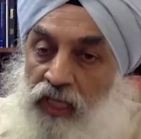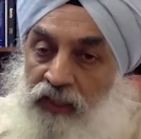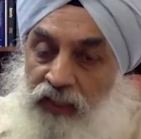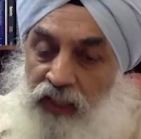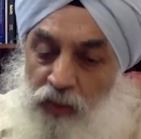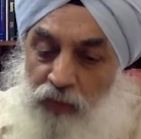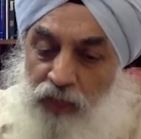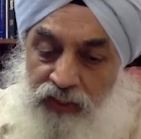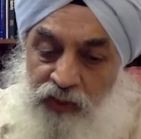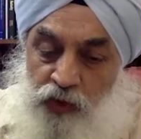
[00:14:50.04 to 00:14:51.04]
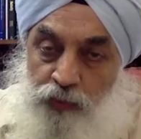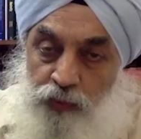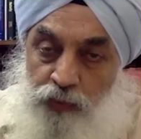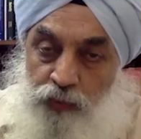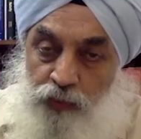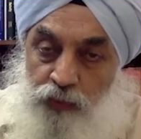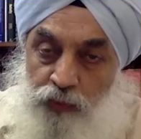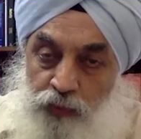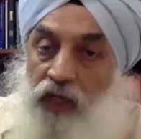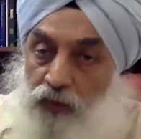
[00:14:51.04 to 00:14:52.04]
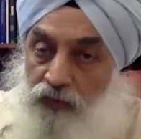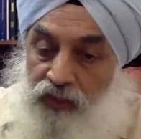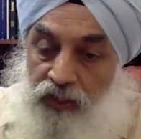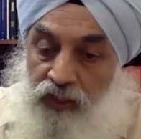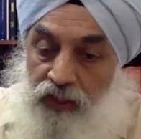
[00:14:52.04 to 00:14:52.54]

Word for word: That demand needs to be kept in mind. However,